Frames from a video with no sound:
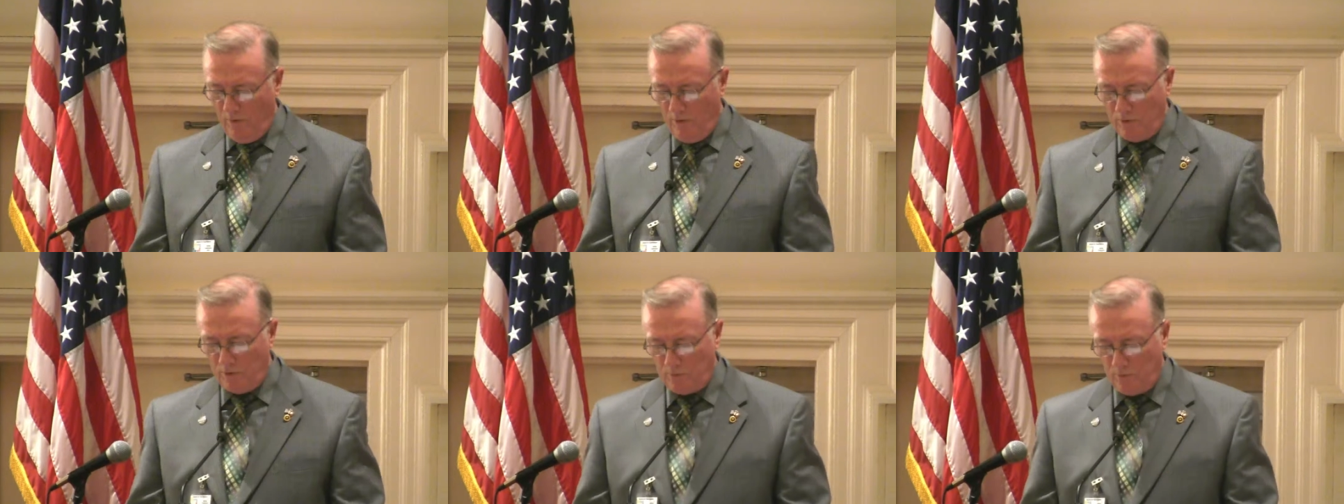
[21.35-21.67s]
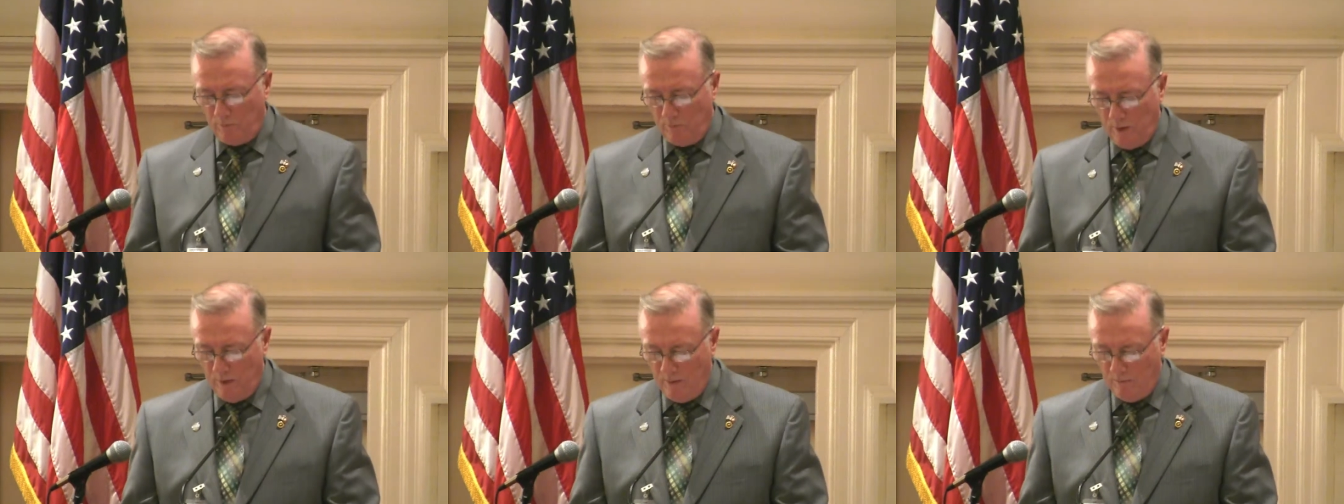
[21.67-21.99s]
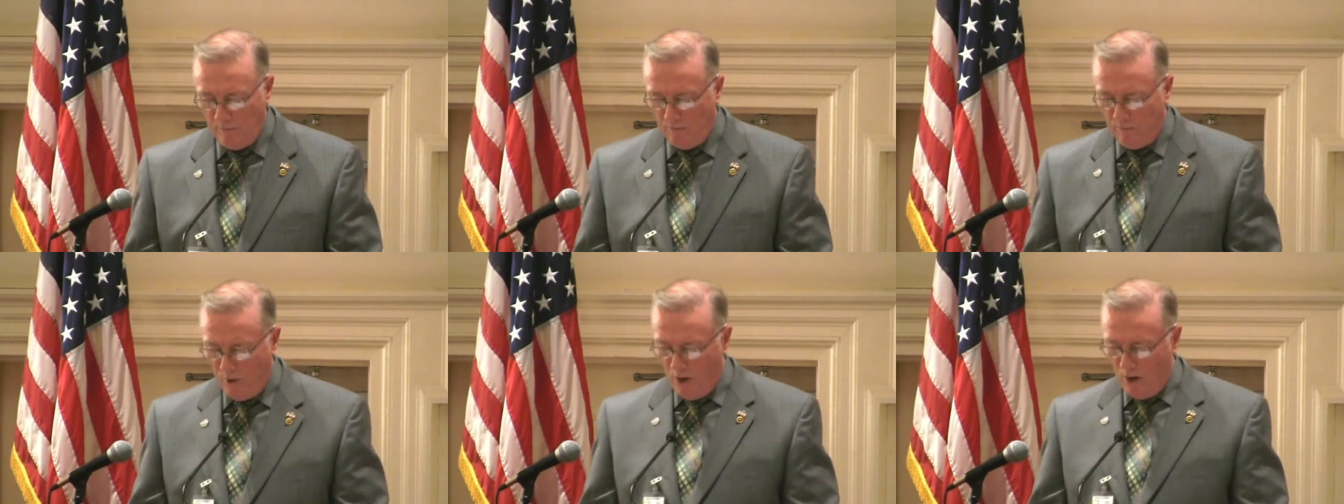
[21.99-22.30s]
first will be
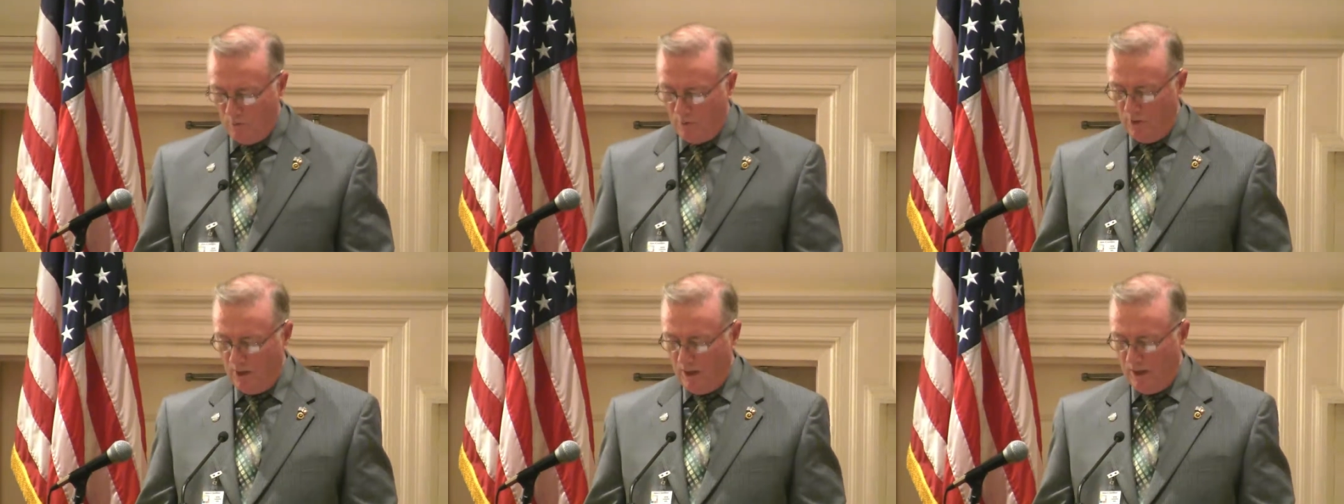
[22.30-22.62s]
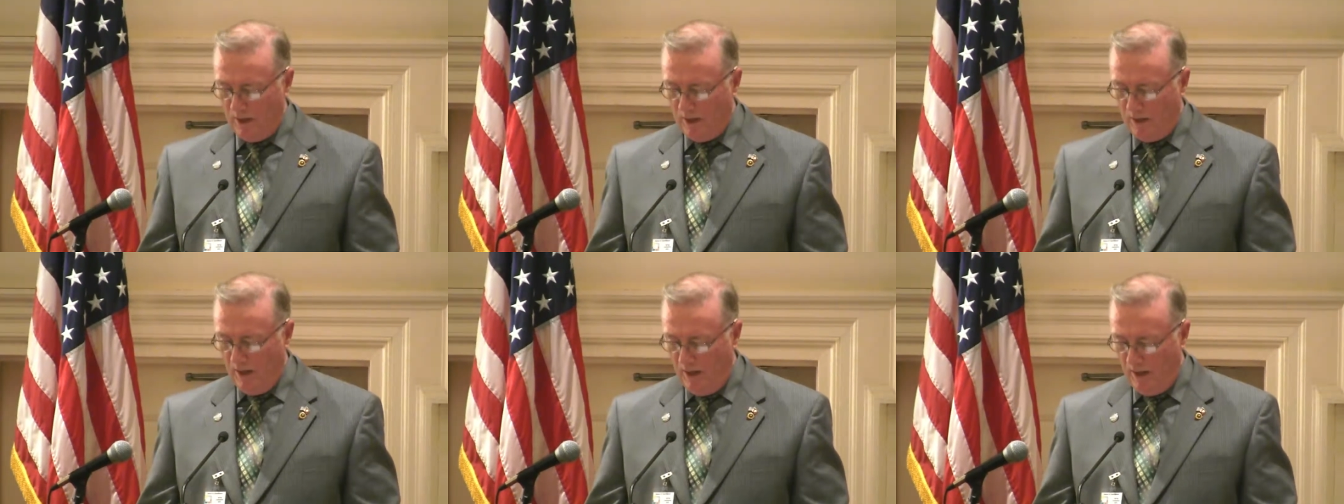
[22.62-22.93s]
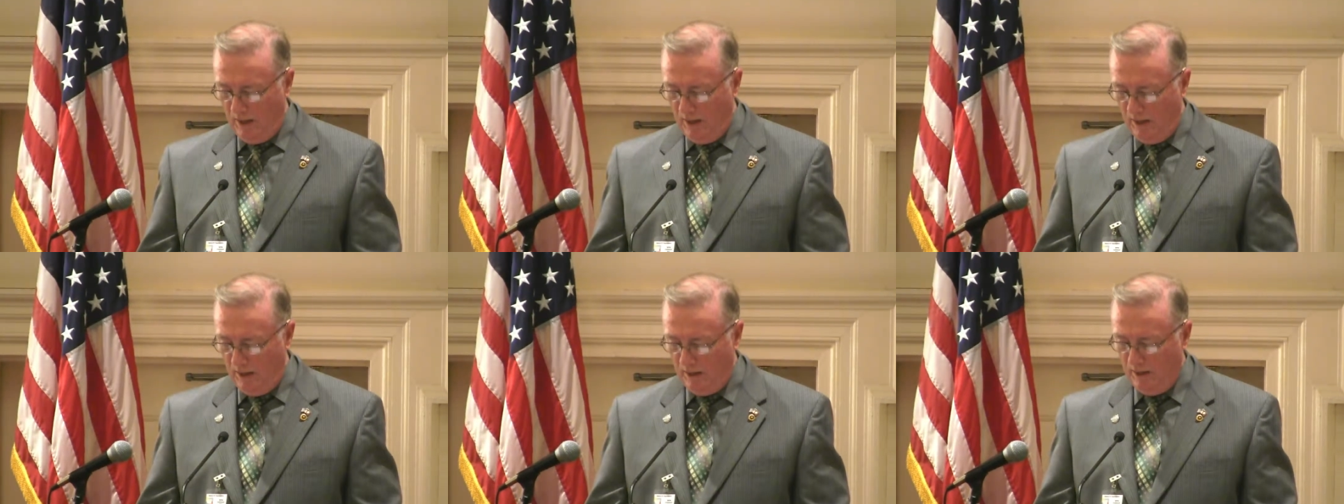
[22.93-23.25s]
Barbara
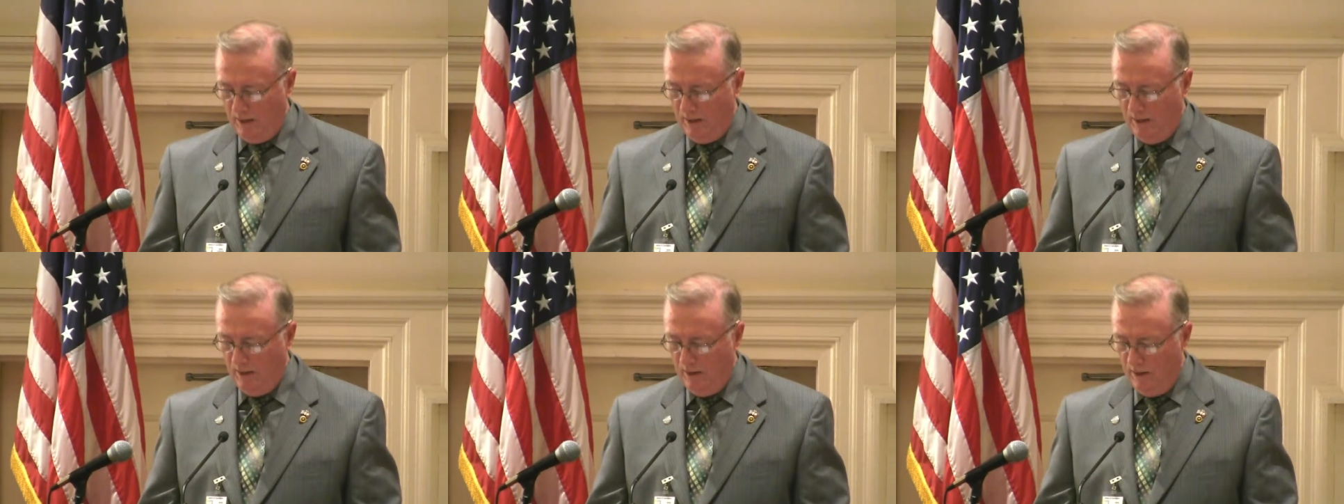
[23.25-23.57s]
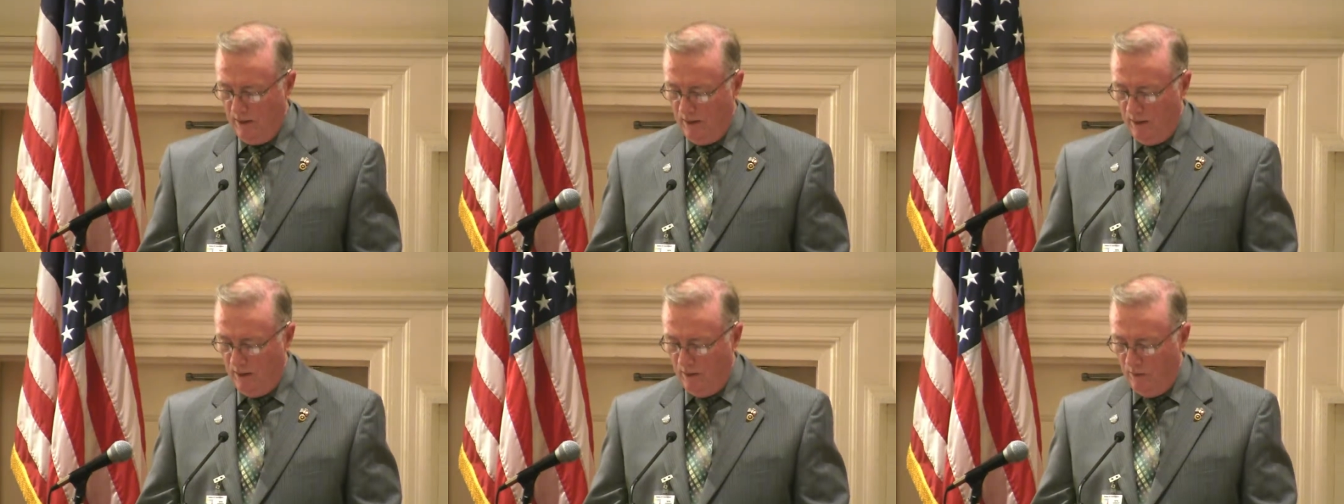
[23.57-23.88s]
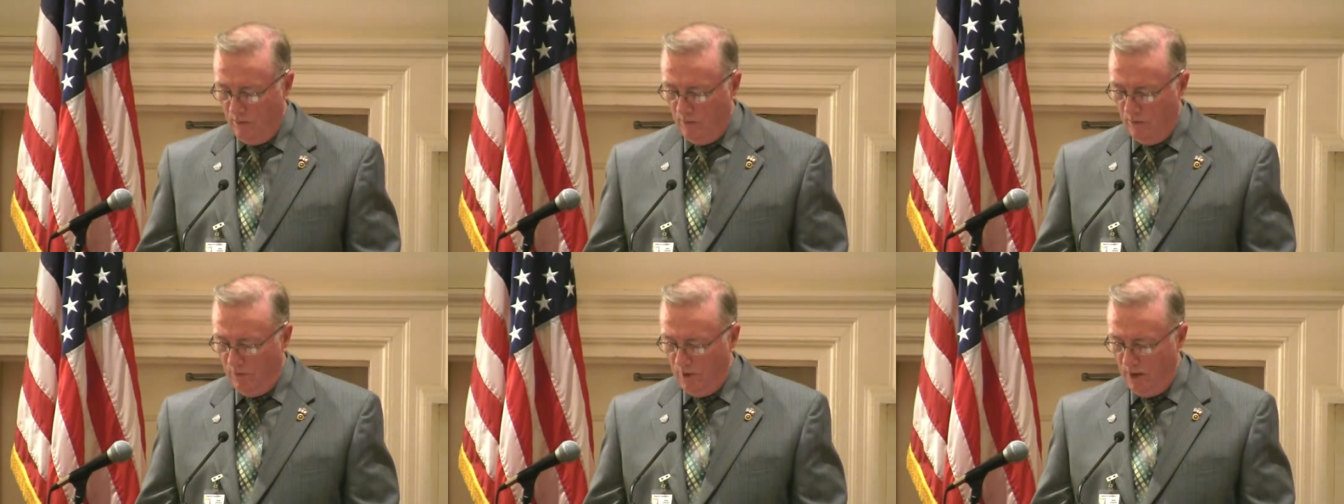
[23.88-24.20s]
Keeney.
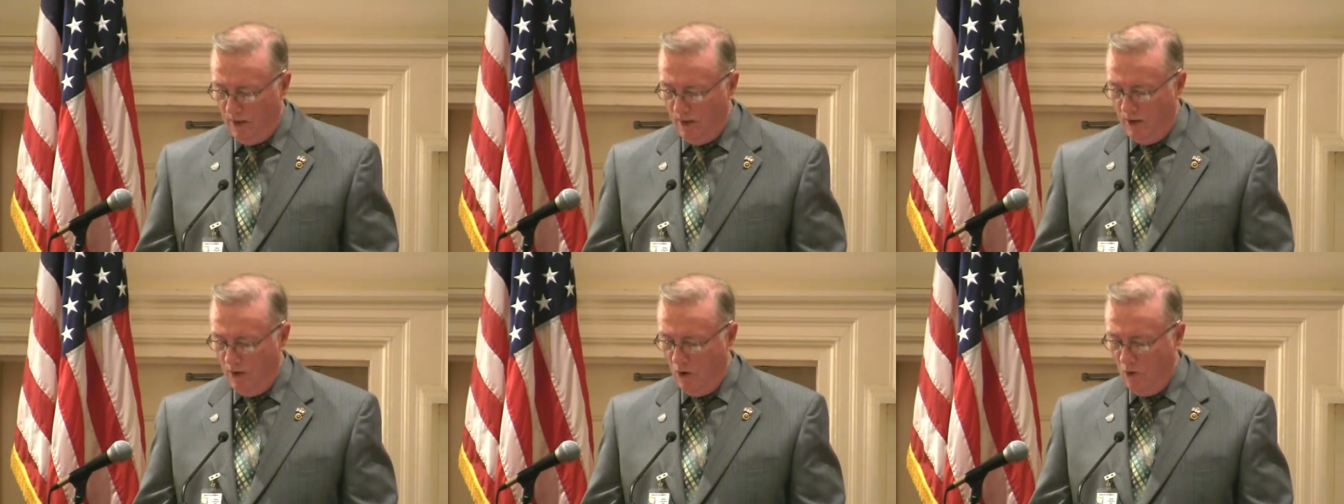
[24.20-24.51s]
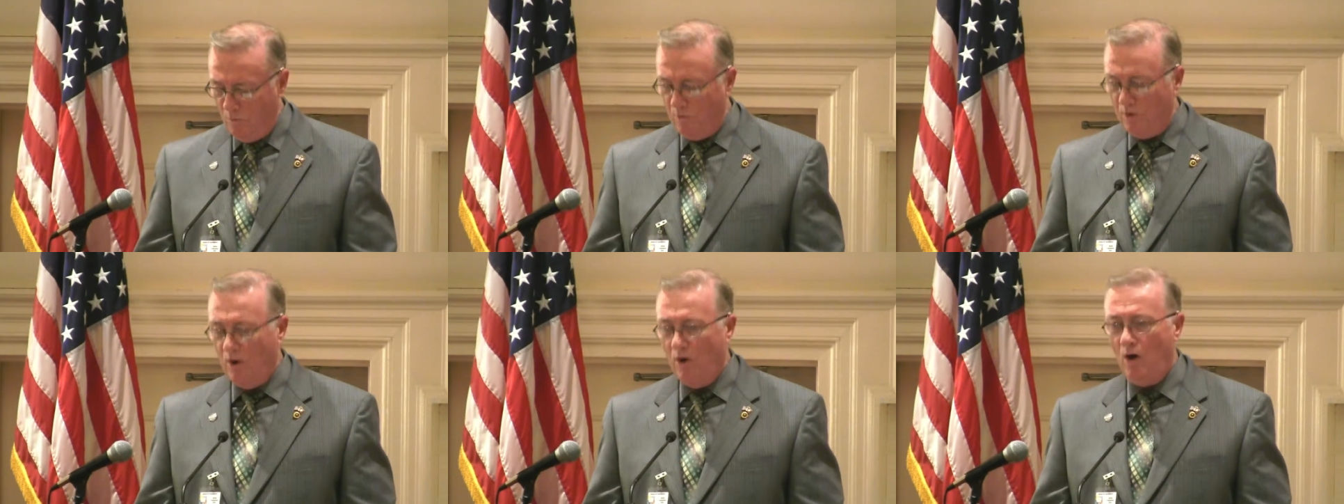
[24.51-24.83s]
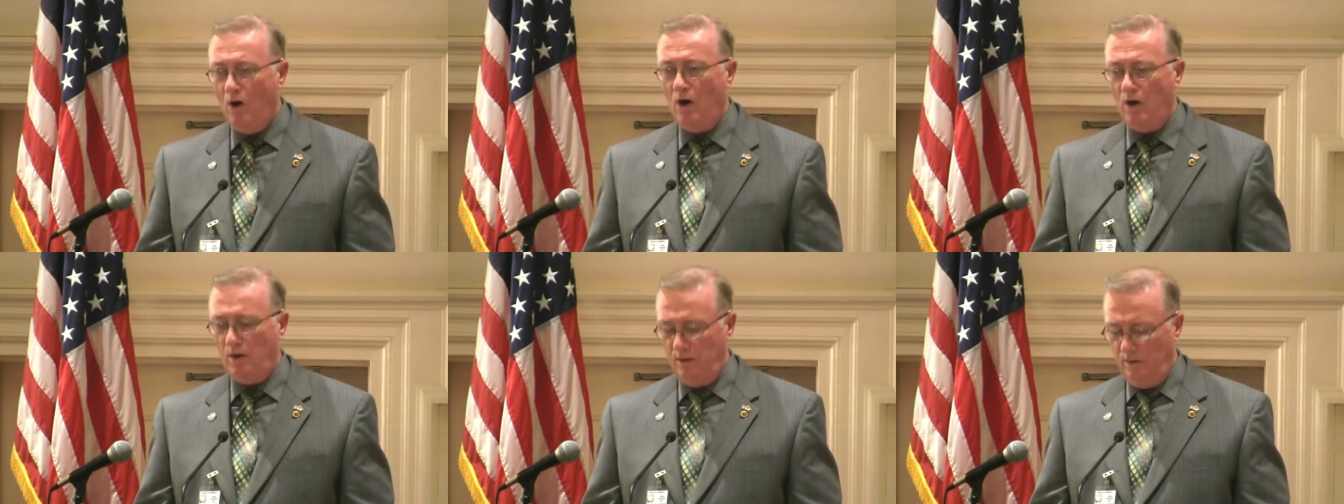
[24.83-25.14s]
Within an open
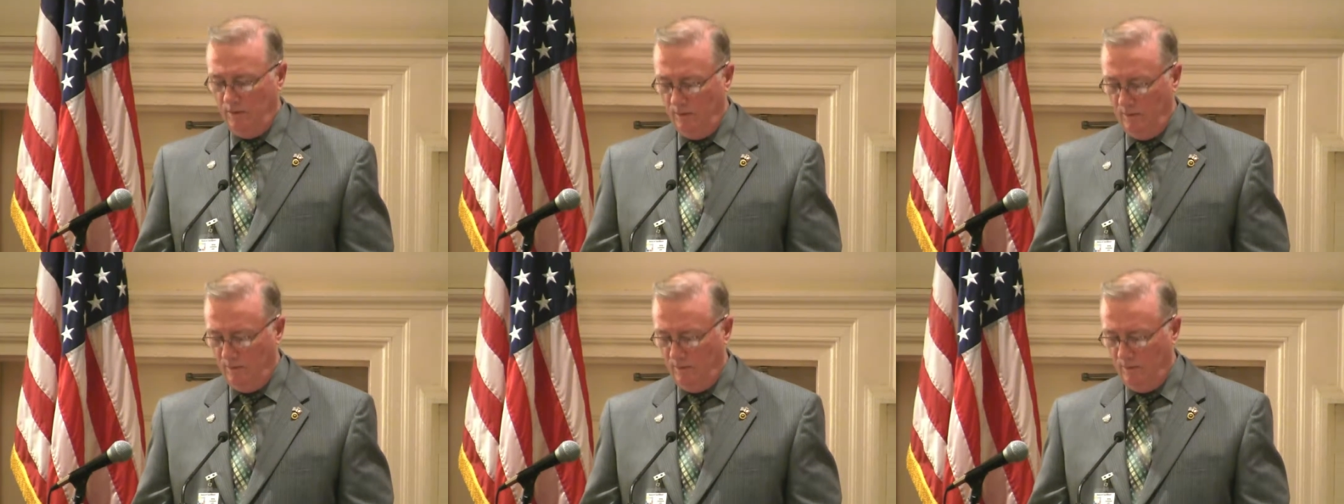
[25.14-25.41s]
heart,